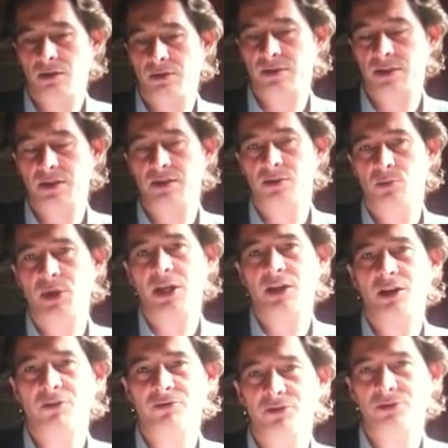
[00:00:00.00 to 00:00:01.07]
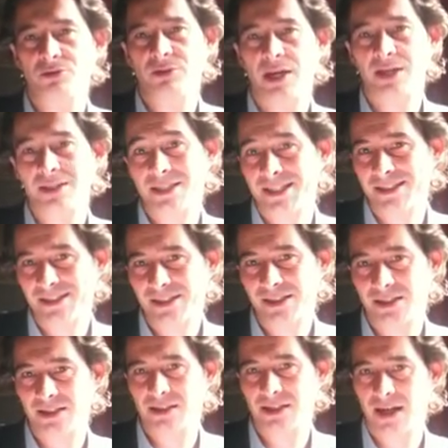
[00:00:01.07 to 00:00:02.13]
since the beginning of the
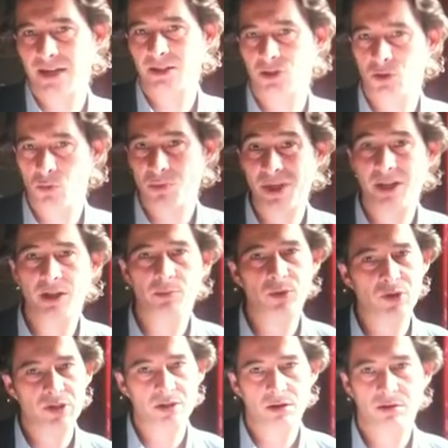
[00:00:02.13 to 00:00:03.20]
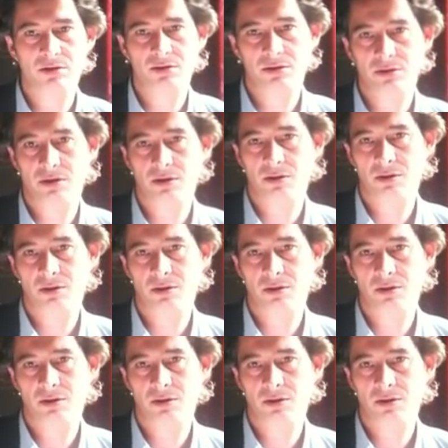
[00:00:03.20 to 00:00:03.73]
90s, started to build up the stocks